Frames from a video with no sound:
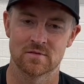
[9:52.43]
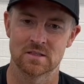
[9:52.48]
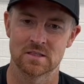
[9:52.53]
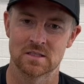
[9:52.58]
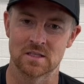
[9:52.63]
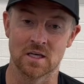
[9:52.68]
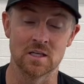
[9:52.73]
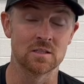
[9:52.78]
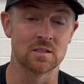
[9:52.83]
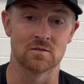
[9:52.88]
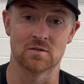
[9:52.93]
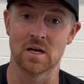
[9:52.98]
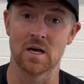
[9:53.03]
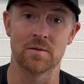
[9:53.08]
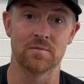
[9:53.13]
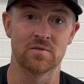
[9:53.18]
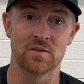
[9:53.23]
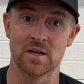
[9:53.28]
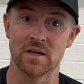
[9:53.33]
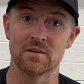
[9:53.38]
tons of
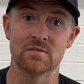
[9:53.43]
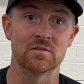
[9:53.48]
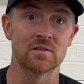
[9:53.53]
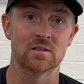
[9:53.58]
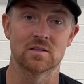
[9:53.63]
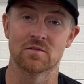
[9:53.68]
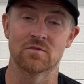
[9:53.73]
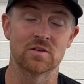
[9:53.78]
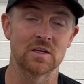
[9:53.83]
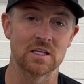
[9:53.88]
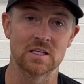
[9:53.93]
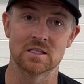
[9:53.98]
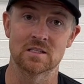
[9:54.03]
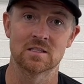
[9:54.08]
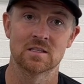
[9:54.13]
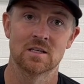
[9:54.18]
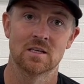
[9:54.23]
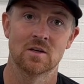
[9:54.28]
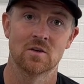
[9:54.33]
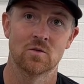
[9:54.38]
top 5s of things.
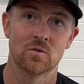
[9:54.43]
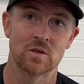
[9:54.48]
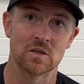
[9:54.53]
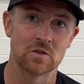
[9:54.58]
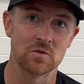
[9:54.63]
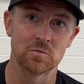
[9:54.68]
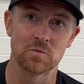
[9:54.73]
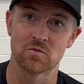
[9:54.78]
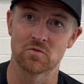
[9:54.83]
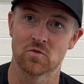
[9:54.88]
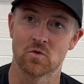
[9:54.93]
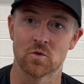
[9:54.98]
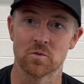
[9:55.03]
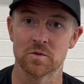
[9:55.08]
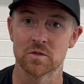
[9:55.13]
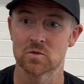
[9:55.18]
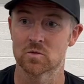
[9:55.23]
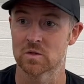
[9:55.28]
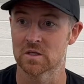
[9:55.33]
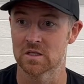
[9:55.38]
We could do
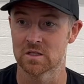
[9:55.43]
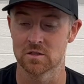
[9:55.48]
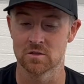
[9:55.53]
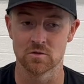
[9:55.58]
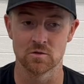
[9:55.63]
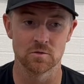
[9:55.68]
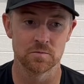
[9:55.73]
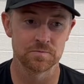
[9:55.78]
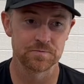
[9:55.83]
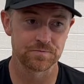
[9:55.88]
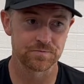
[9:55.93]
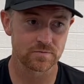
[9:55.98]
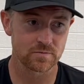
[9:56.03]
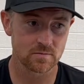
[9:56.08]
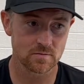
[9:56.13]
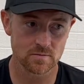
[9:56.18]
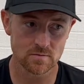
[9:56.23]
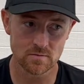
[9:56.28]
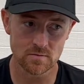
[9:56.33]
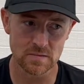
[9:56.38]
performance, we could do
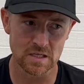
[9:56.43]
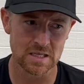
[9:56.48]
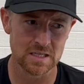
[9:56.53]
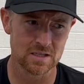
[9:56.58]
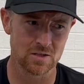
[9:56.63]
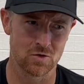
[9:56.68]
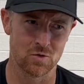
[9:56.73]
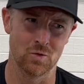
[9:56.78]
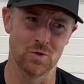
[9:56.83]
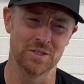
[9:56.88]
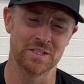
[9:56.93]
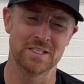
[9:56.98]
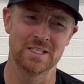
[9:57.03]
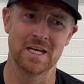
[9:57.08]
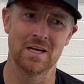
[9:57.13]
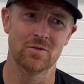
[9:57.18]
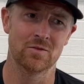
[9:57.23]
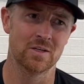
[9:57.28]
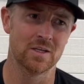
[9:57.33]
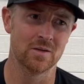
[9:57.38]
coolest
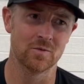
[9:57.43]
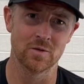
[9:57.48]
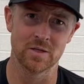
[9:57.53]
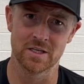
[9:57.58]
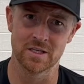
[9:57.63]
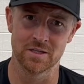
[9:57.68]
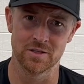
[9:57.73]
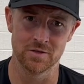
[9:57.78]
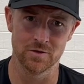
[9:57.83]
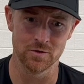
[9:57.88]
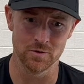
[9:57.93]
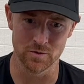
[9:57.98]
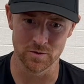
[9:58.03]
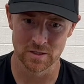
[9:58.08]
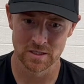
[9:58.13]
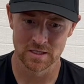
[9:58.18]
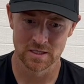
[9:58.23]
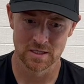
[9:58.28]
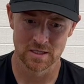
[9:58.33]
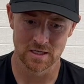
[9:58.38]
sounding, we could do
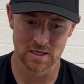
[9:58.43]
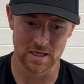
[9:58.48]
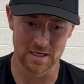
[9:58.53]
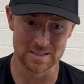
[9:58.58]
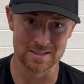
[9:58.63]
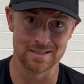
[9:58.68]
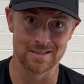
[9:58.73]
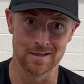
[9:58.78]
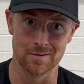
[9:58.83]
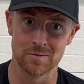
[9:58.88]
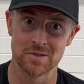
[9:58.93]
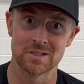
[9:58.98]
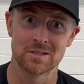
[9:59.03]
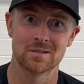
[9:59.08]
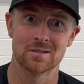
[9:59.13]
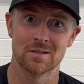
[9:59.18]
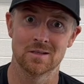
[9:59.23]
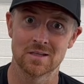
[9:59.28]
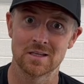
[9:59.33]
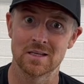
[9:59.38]

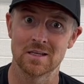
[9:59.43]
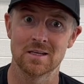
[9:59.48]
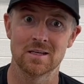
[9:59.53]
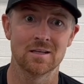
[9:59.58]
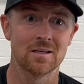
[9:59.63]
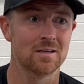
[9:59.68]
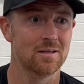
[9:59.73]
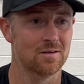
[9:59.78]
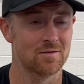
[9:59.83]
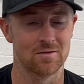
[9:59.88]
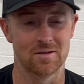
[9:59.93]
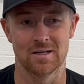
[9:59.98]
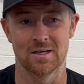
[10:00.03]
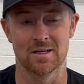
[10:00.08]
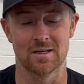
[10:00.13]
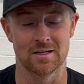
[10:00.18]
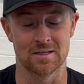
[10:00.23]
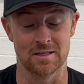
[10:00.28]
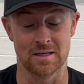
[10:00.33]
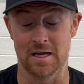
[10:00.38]
dumbest looking
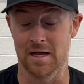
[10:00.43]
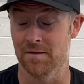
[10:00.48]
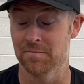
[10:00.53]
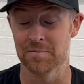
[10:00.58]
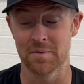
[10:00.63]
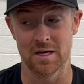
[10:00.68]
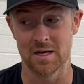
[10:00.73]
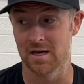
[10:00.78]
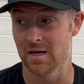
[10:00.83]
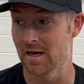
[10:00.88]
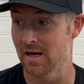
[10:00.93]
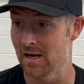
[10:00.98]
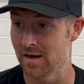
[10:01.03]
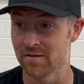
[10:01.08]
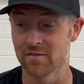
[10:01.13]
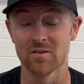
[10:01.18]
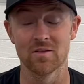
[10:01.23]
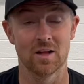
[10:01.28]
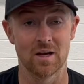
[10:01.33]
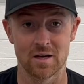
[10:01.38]
I have
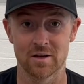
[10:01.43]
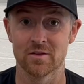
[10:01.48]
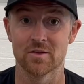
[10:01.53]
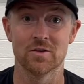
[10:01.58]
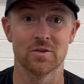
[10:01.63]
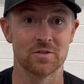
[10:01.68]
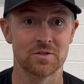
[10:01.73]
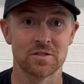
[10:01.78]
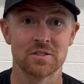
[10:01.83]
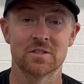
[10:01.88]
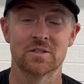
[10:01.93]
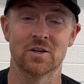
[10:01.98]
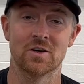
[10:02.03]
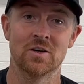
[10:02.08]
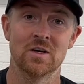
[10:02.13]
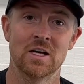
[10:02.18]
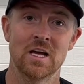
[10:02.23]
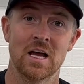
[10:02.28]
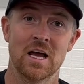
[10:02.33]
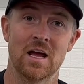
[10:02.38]
a lot of those.
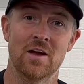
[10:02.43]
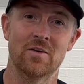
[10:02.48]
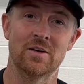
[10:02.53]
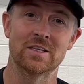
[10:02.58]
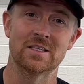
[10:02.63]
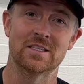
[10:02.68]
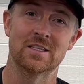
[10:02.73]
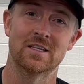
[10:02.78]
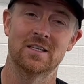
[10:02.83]
So anyways,